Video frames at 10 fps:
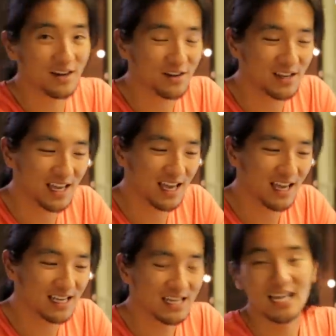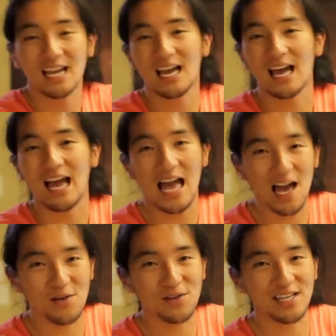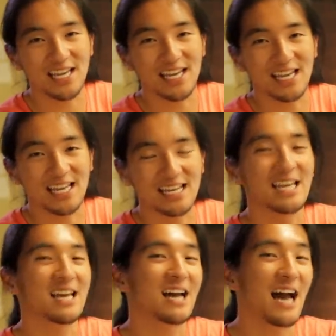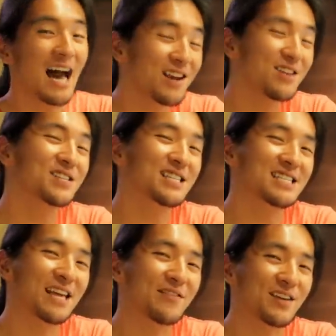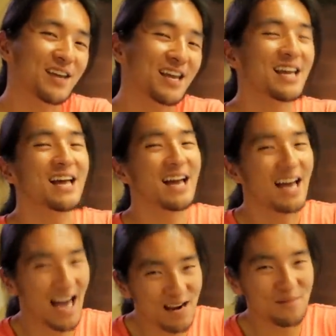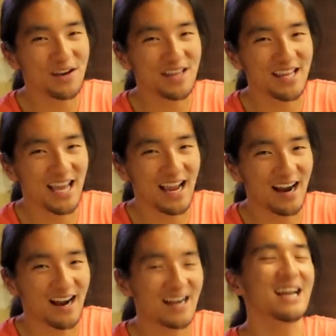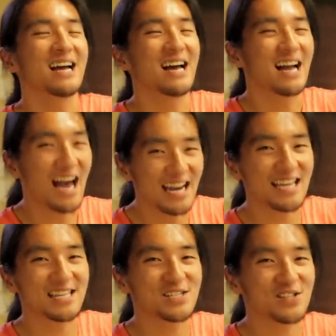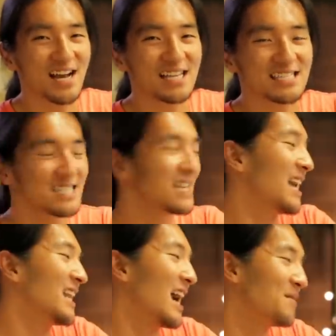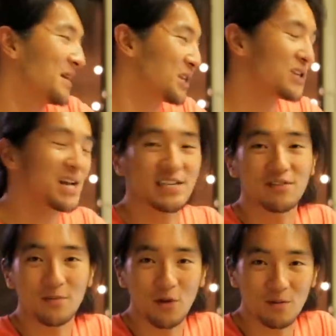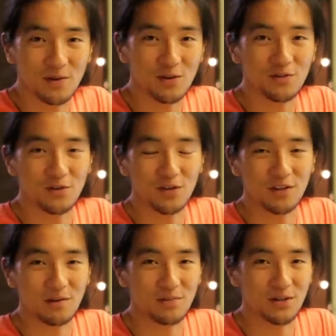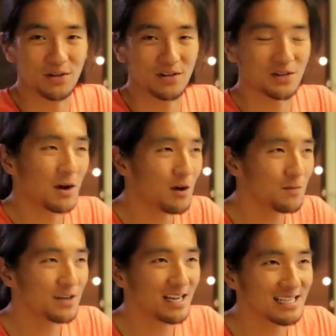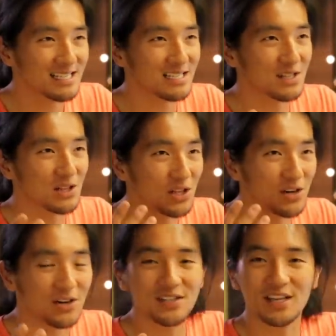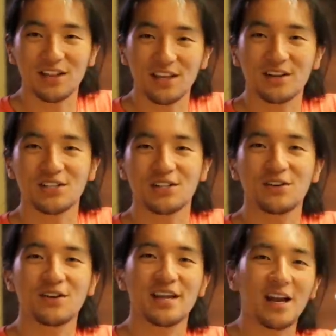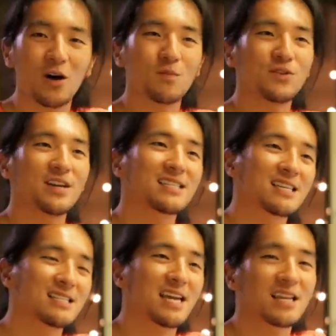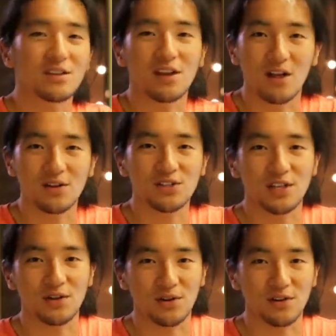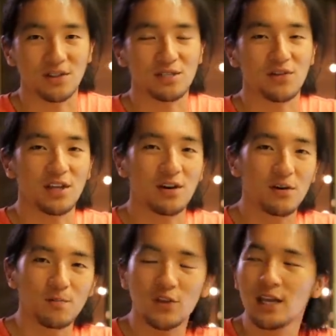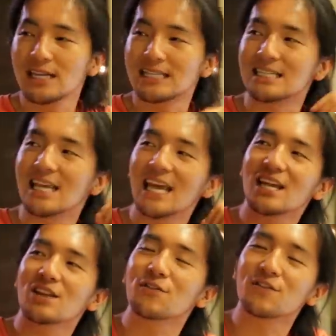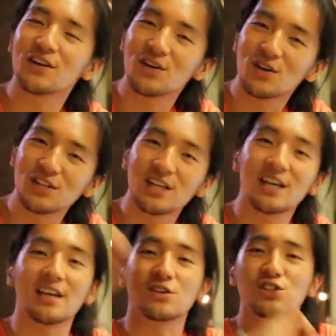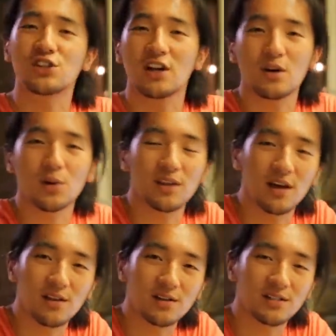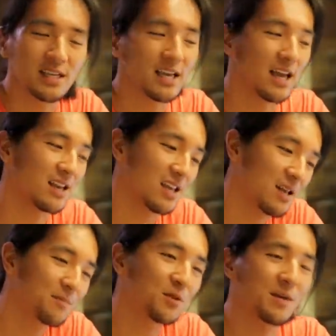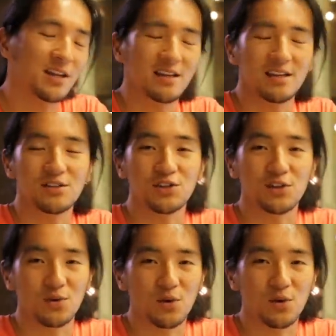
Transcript: gear to get, how to get it, how to use it safely, how to put it in the air, how to get the shots and how to make the shots even more beautiful on the computer. So I hope you guys learned a thing or two and I hope you guys can take the knowledge that you learned in this video to take it on the field and share it with others and implement it into your